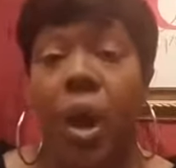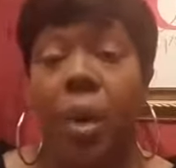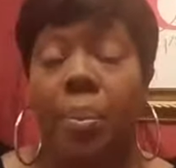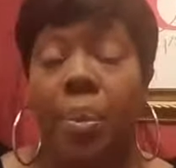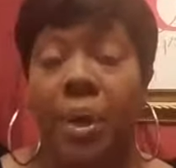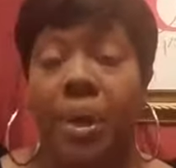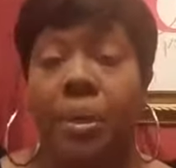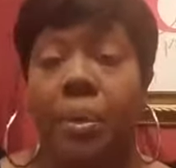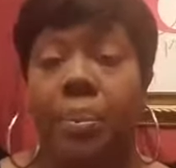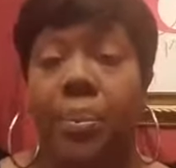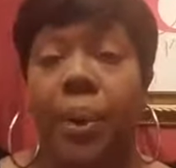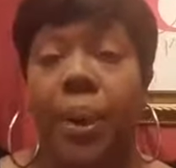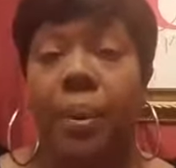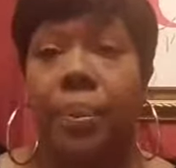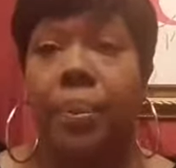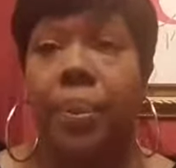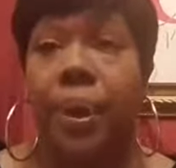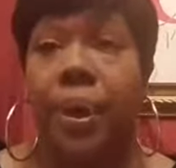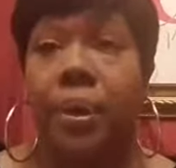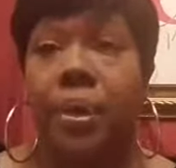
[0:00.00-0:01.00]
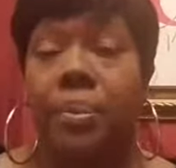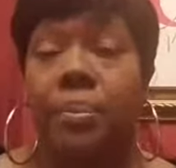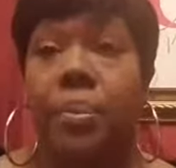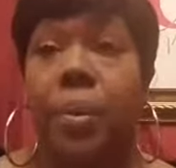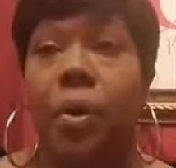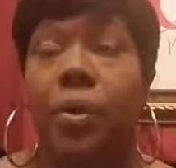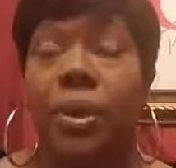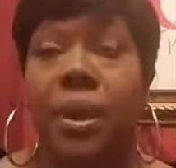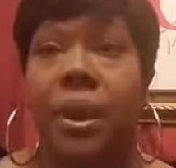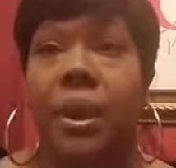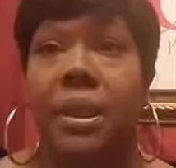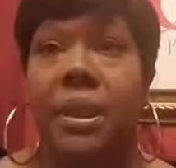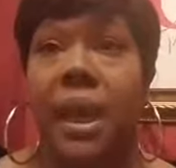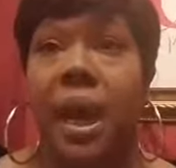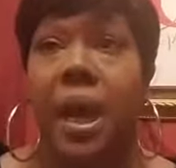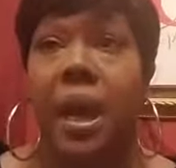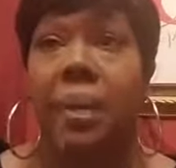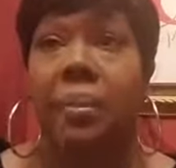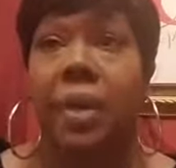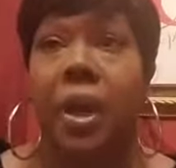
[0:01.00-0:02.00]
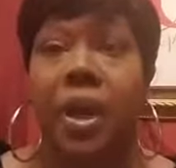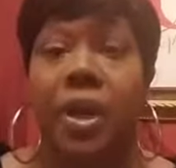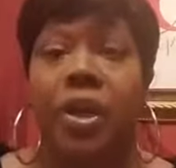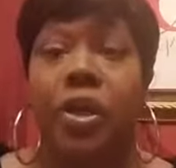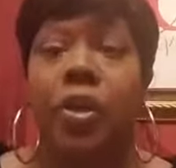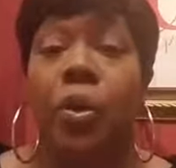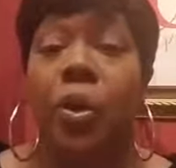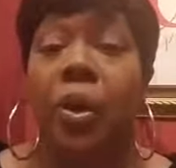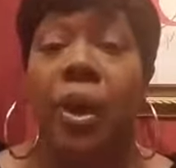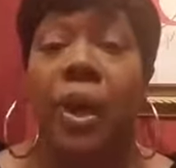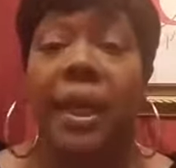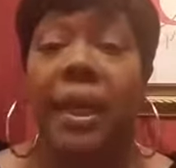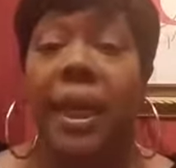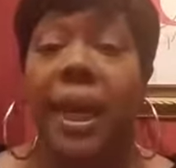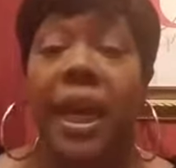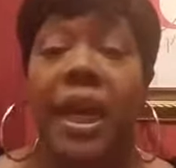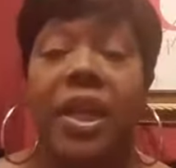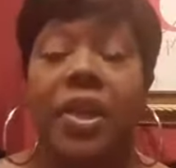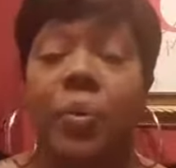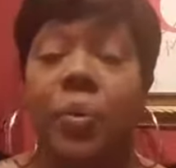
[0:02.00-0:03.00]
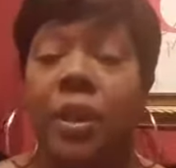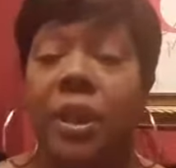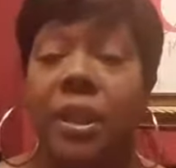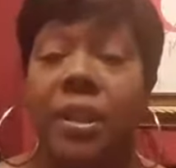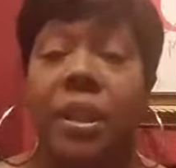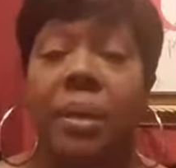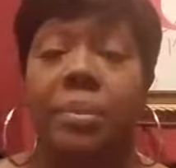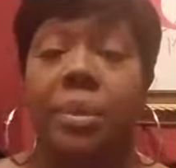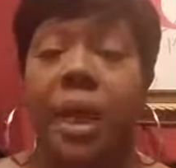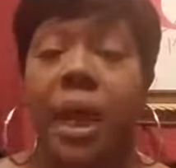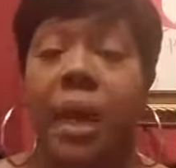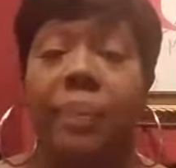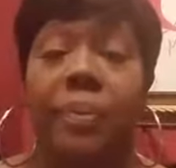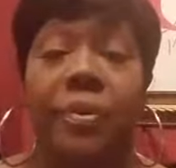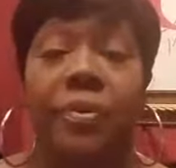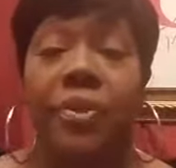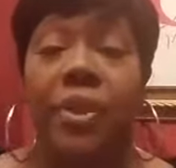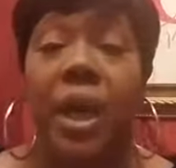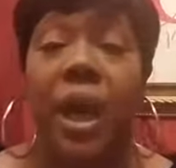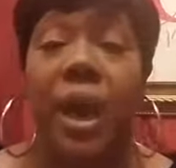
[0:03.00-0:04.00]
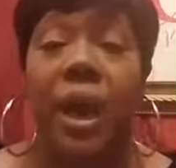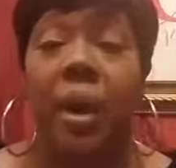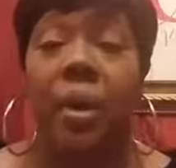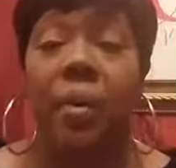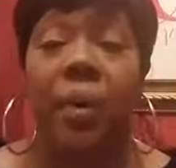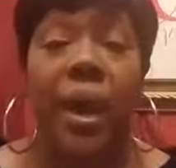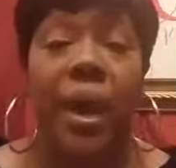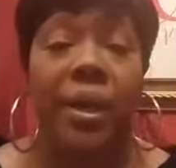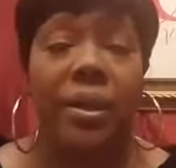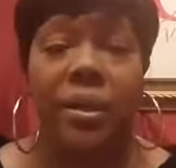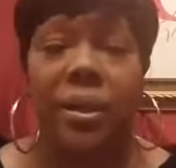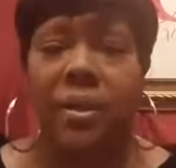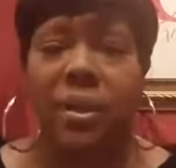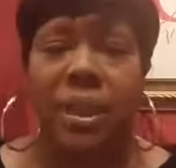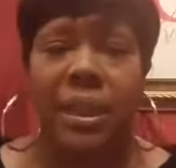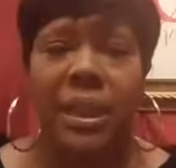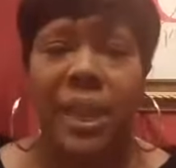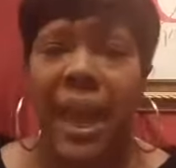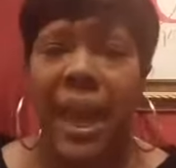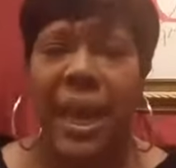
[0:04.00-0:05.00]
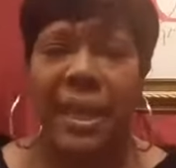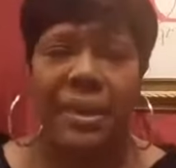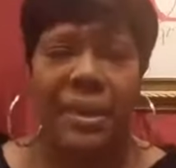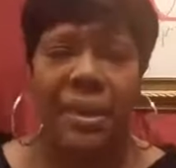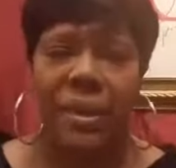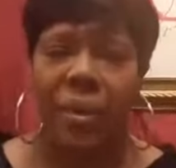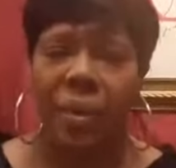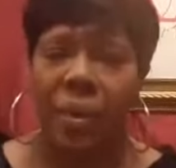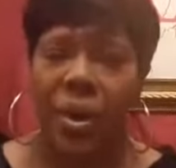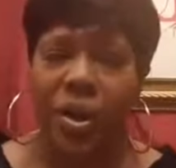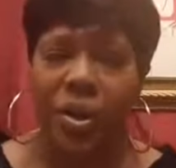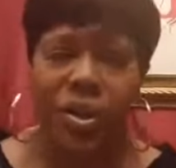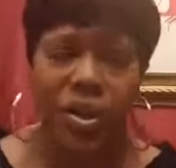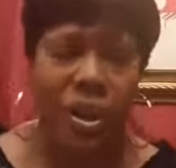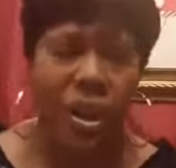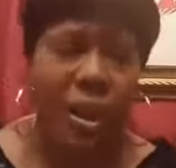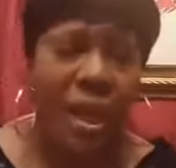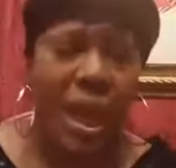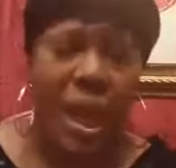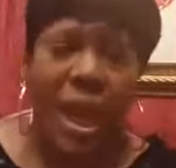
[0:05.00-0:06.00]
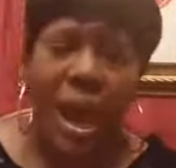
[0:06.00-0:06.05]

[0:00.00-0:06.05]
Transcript: But most of the time, you are engaged with some type of child, right? So just ask the question.